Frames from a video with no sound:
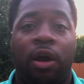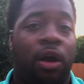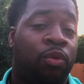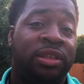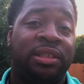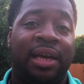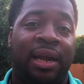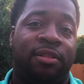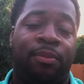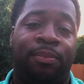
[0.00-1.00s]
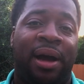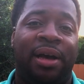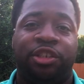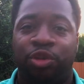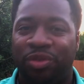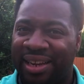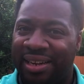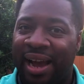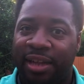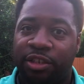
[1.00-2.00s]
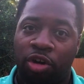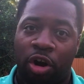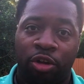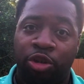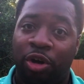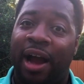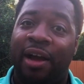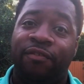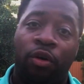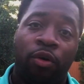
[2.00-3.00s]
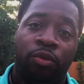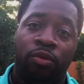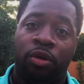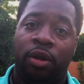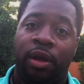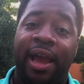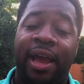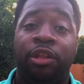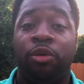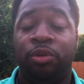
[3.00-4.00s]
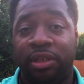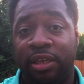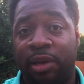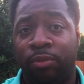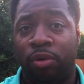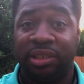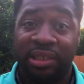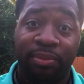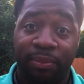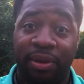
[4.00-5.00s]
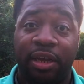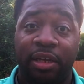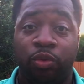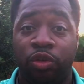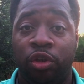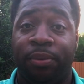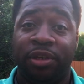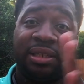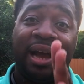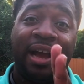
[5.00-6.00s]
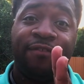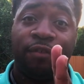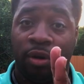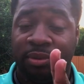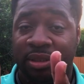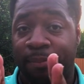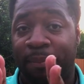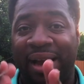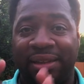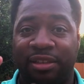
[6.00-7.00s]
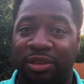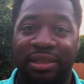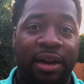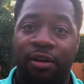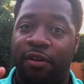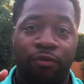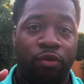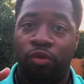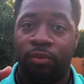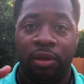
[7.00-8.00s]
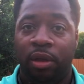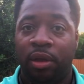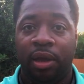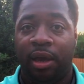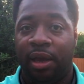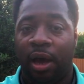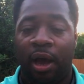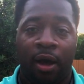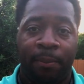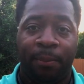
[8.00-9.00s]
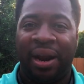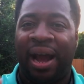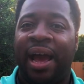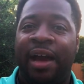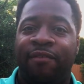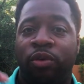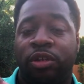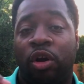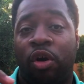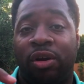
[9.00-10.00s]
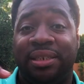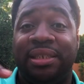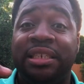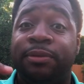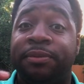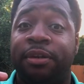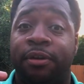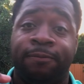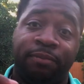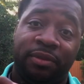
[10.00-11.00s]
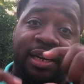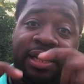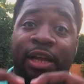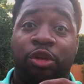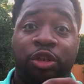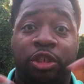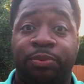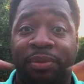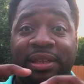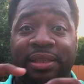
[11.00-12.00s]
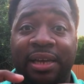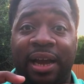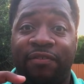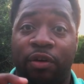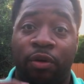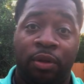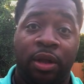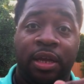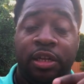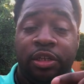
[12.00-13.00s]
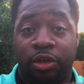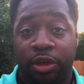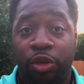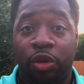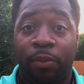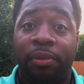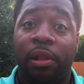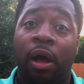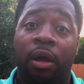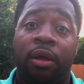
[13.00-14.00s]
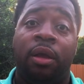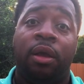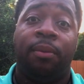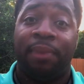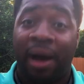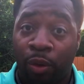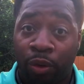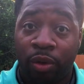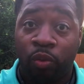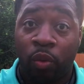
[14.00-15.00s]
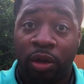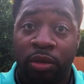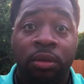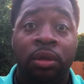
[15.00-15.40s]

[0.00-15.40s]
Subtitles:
originally out of the box, you cannot charge your iPhone and use the gimbal, simply because when you push the iPhone up to the back, there's not enough room. But I have what's called a T splitter that allow you to split the iPhone so that you can plug power in one